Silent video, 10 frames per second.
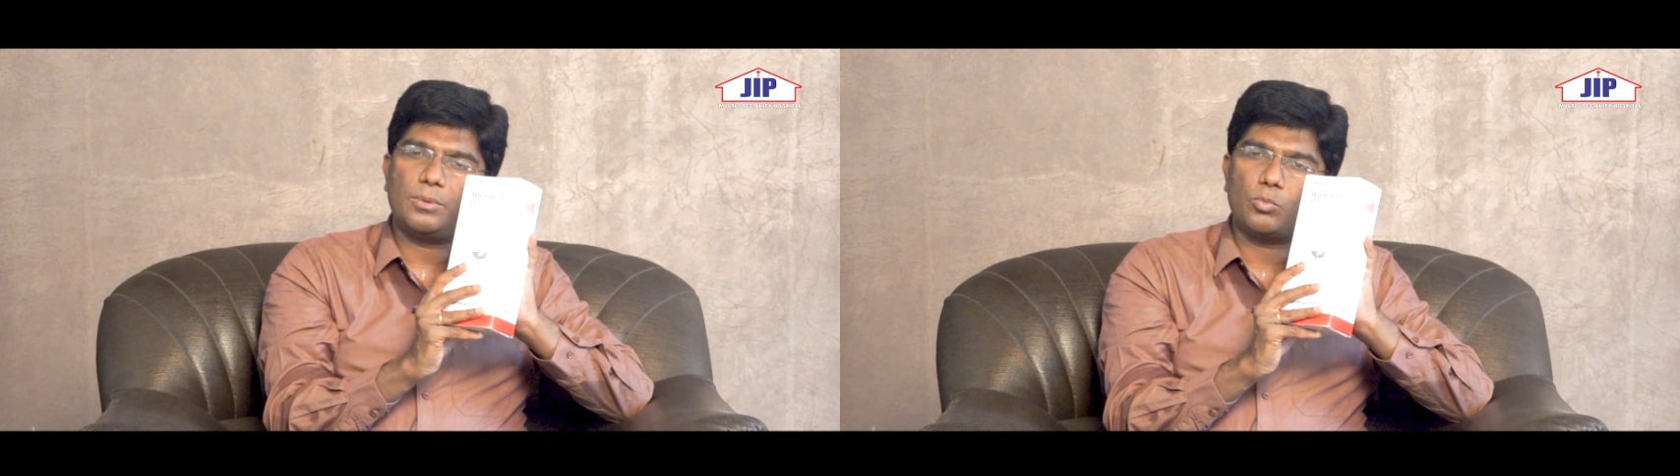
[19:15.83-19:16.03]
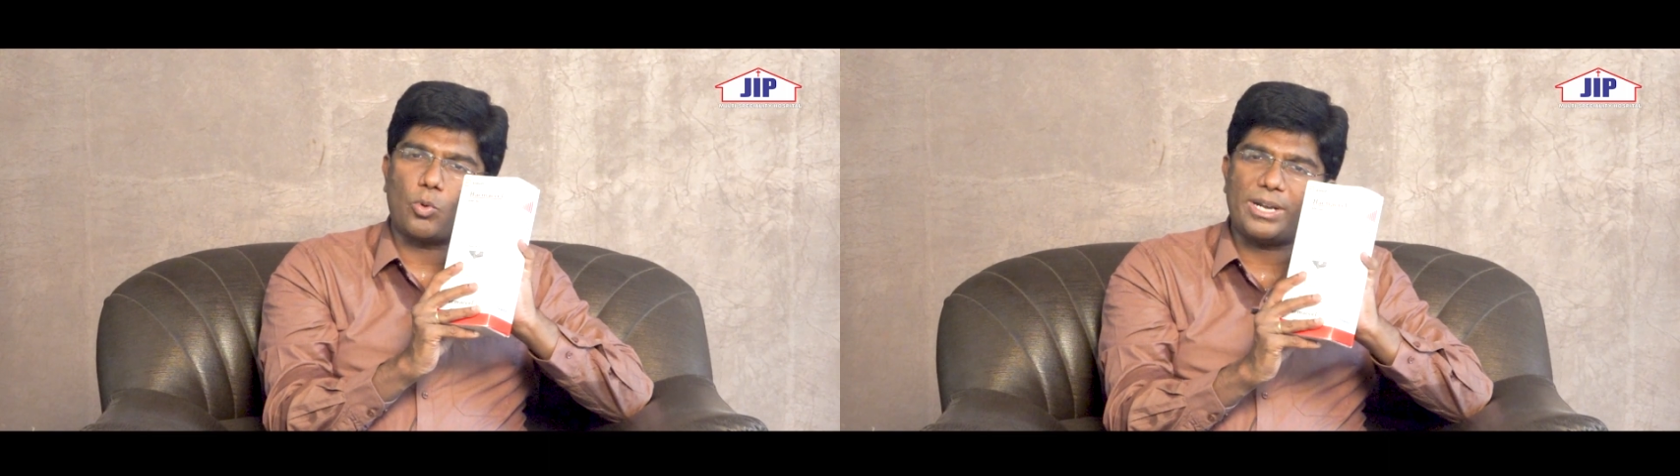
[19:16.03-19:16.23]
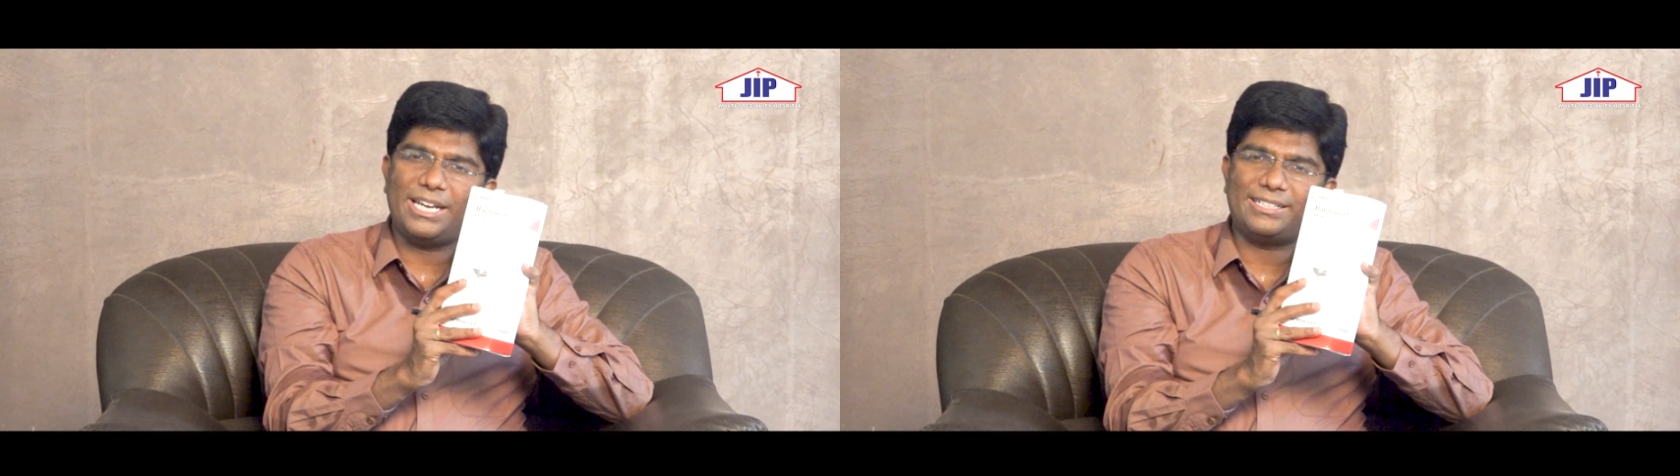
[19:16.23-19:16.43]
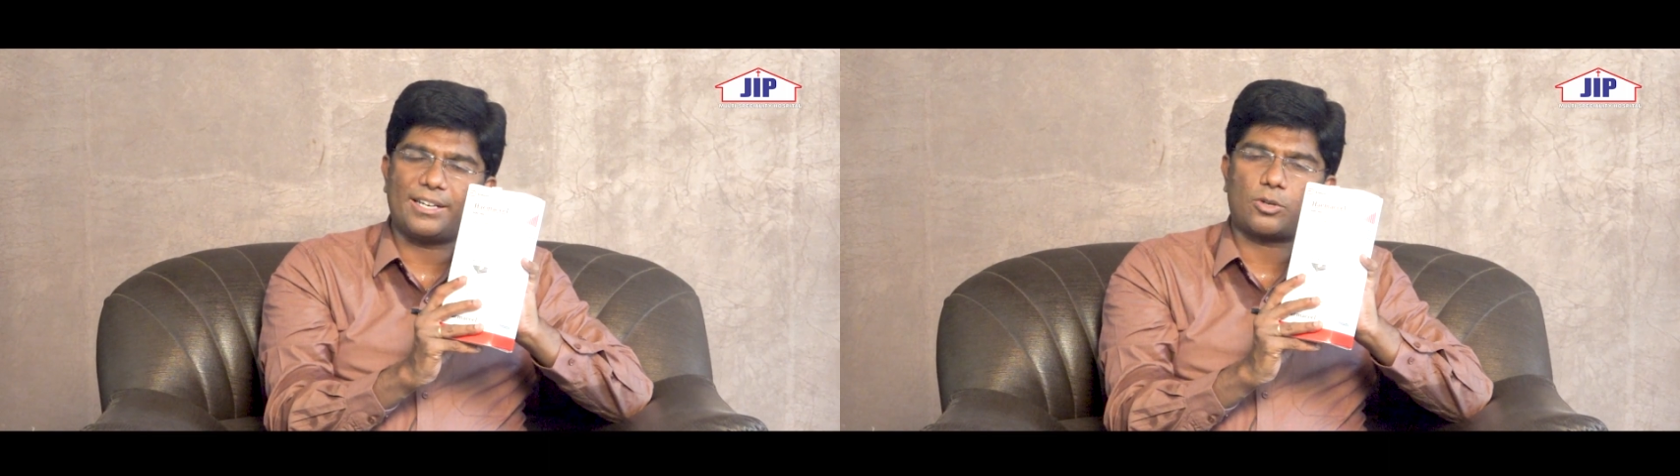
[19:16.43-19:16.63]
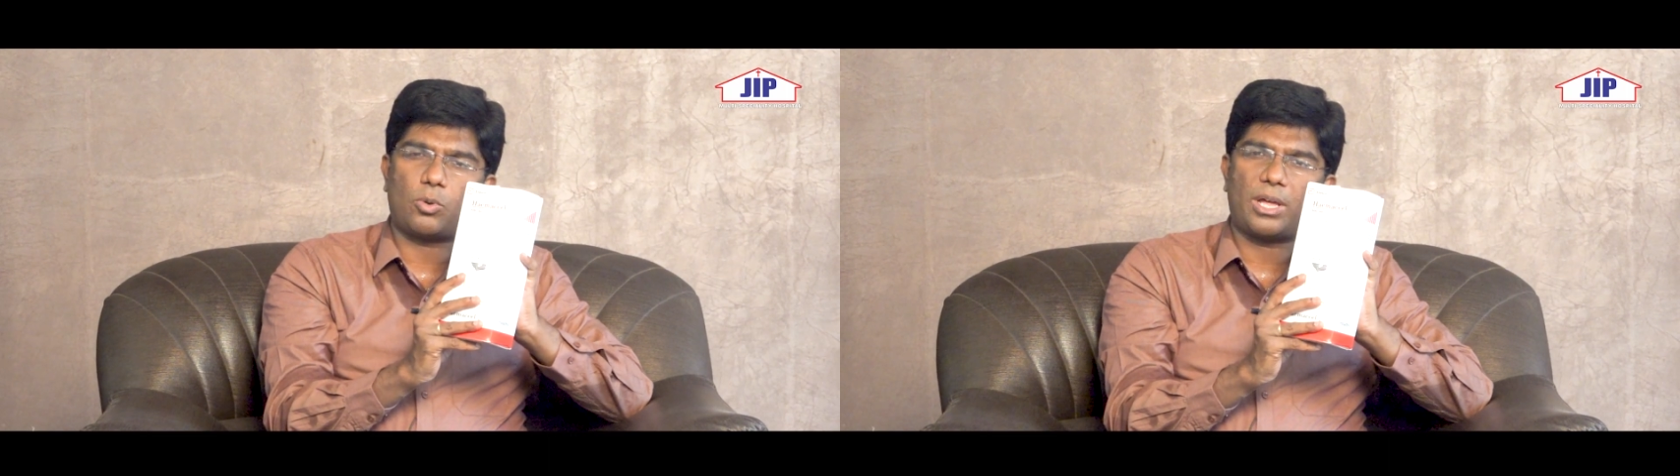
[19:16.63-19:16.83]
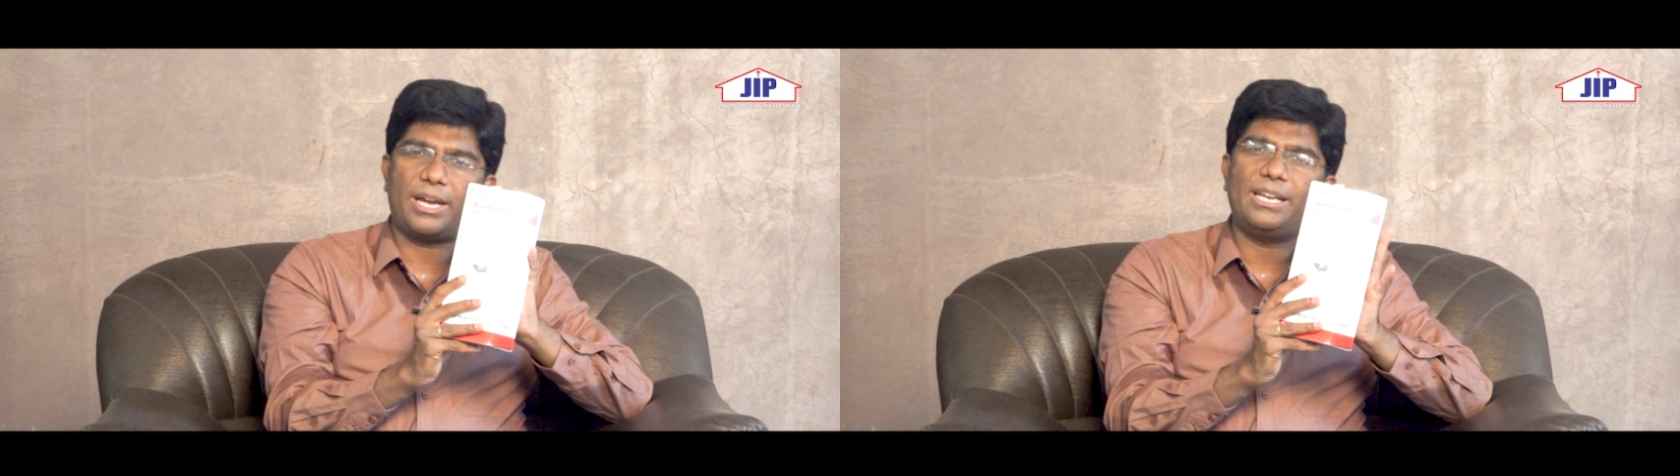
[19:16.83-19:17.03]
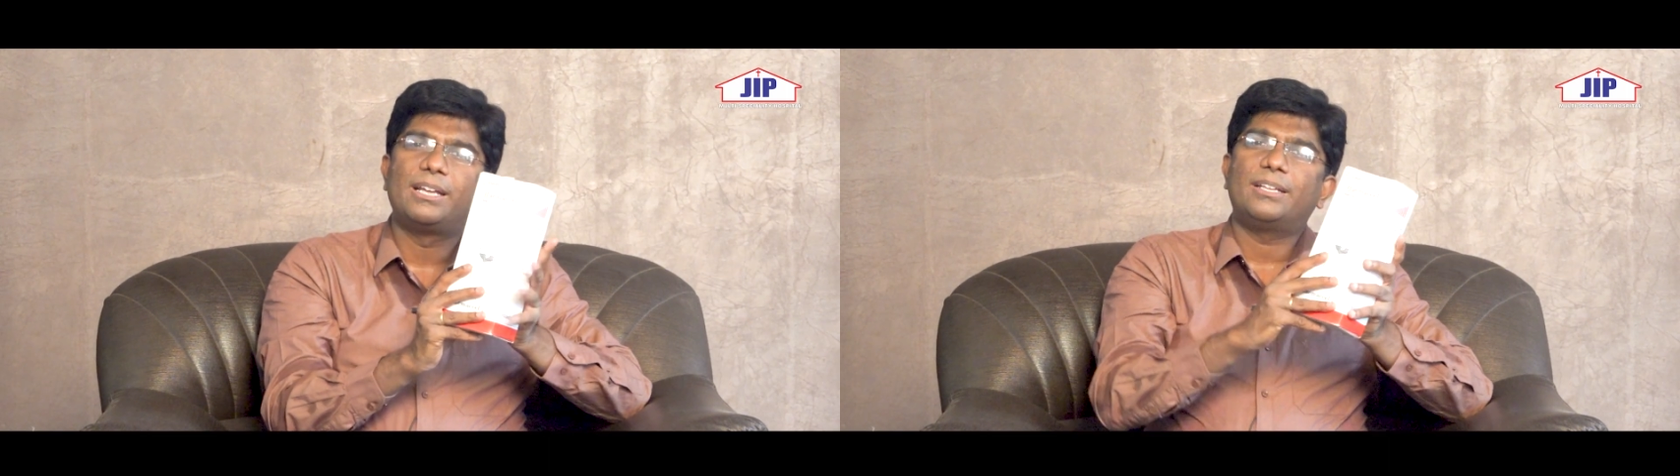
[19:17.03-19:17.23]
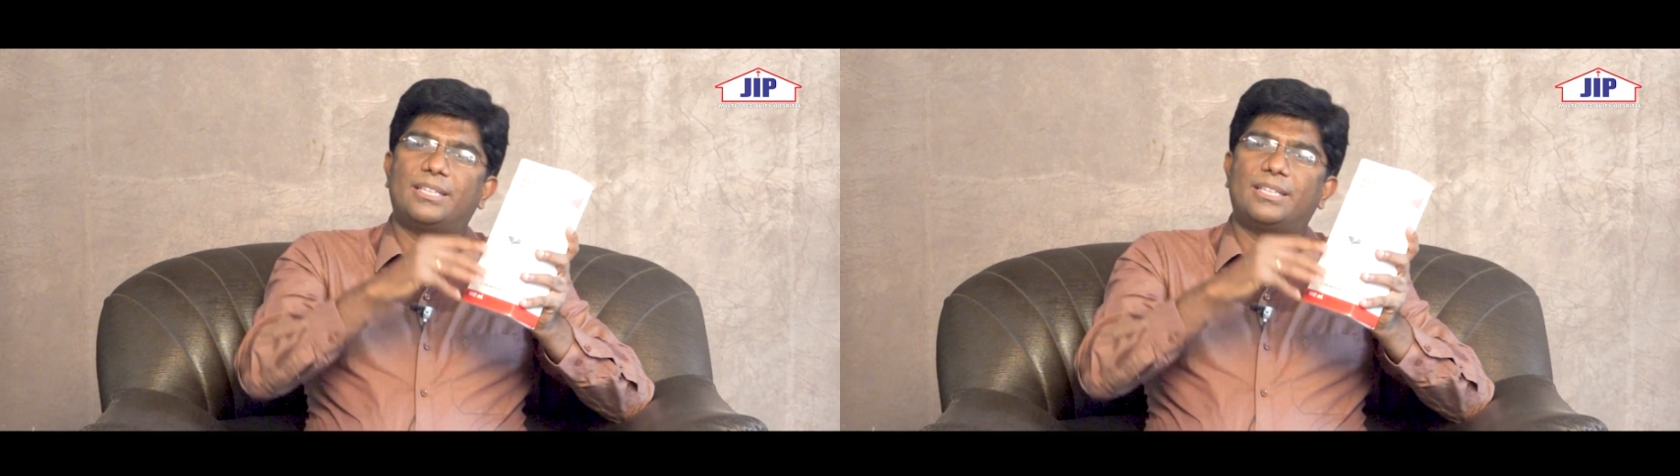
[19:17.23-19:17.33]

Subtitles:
1 liter colloid,